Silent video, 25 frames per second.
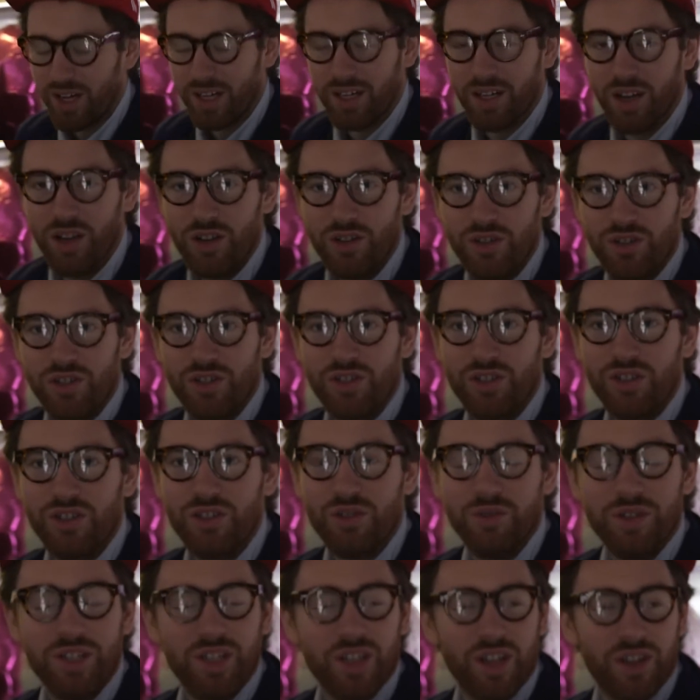close to
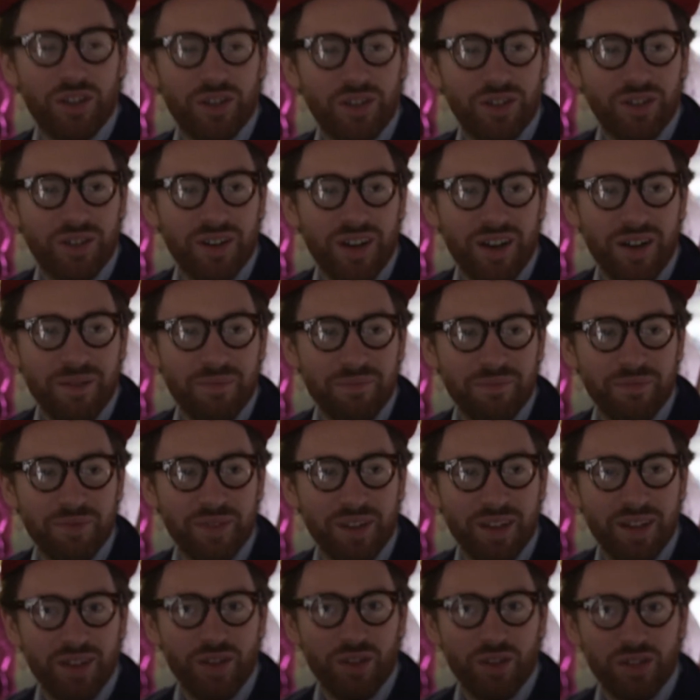each other
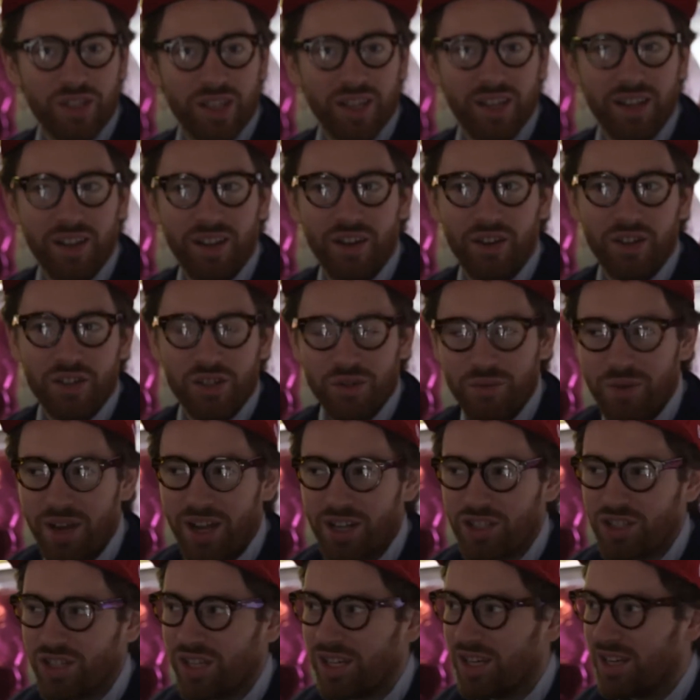in Notting Hill area. So we
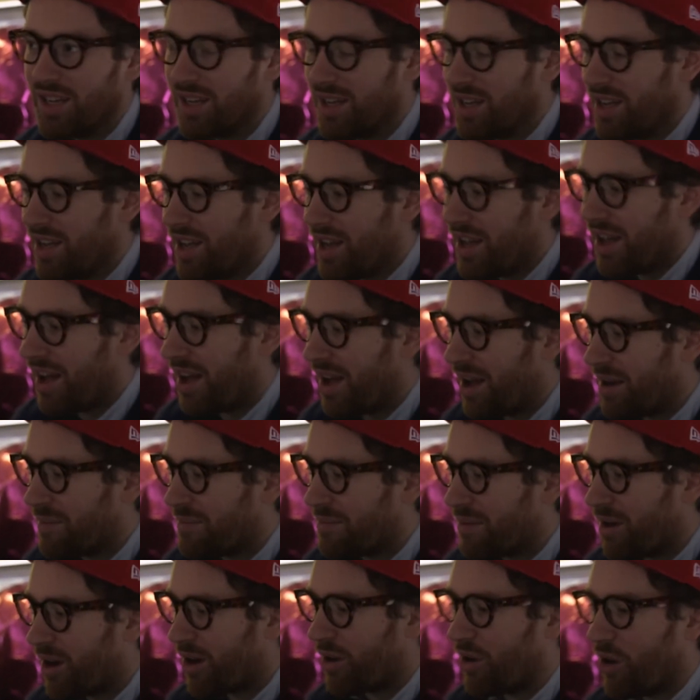actually,
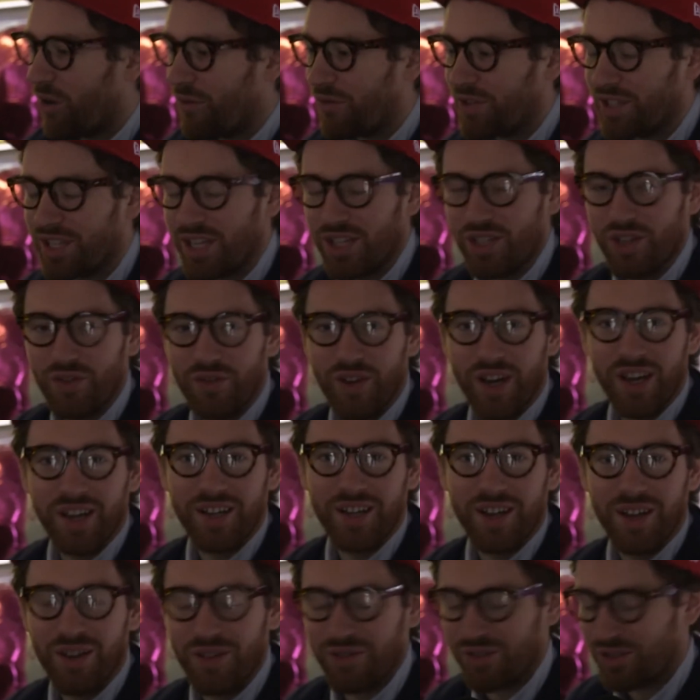our offices are very
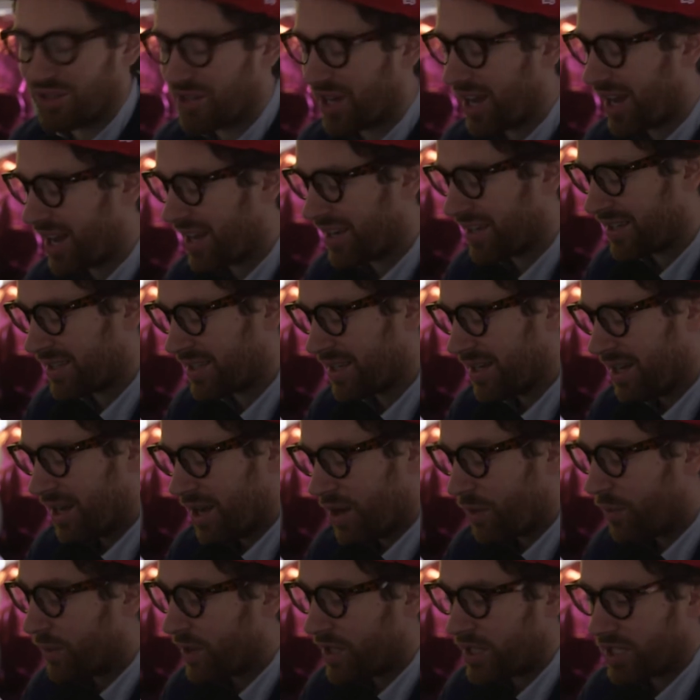close, and
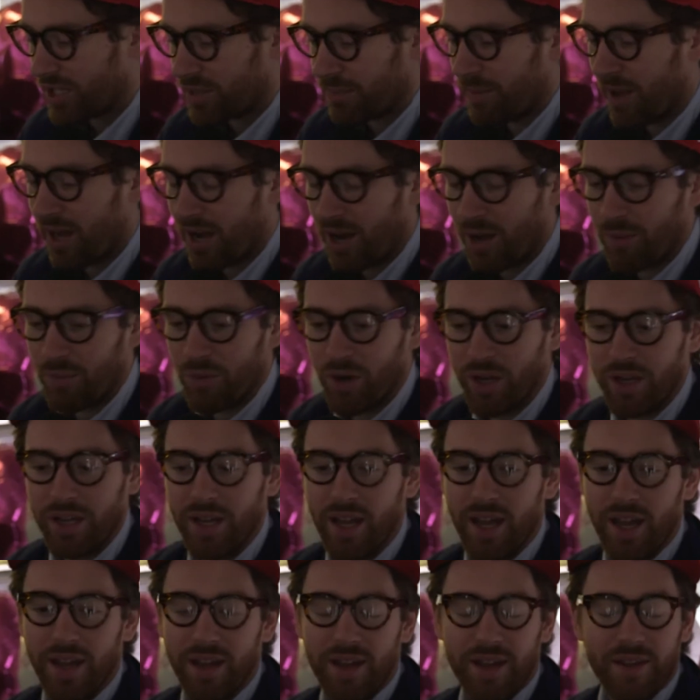we just met up one
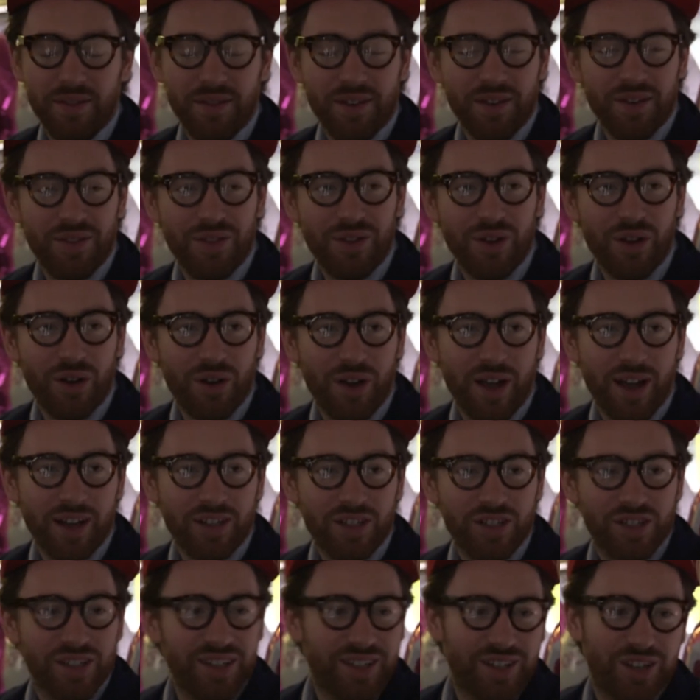day and then thought,
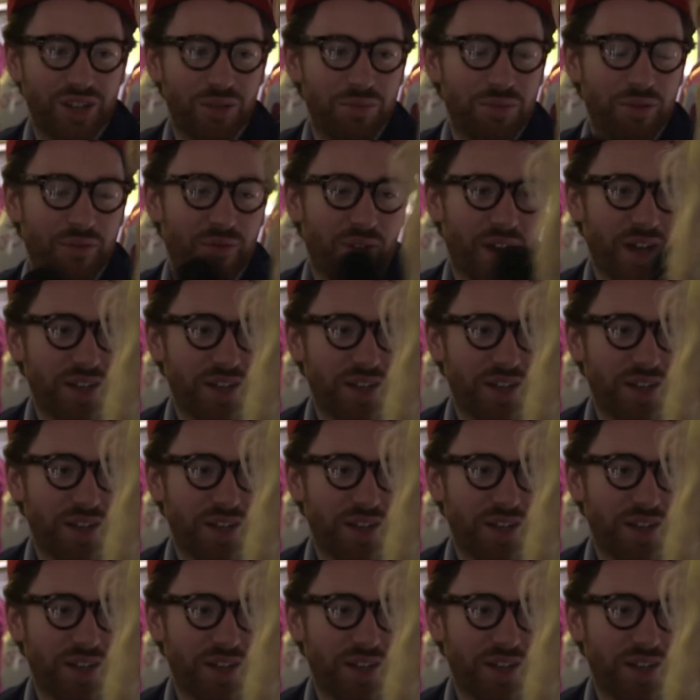actually, it could be fun.